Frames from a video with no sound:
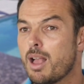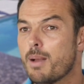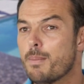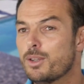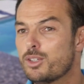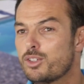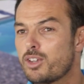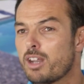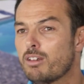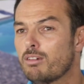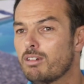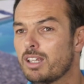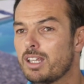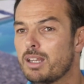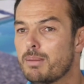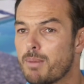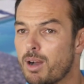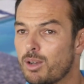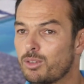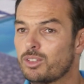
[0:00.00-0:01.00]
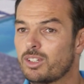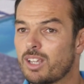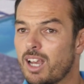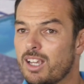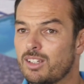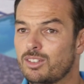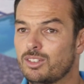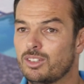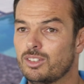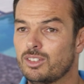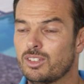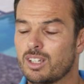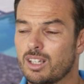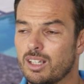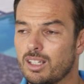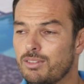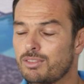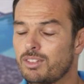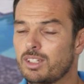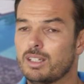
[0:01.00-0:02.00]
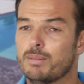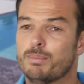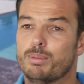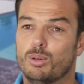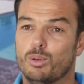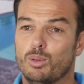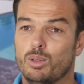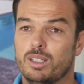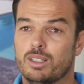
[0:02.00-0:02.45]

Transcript: But generally in most cases, lifting a pool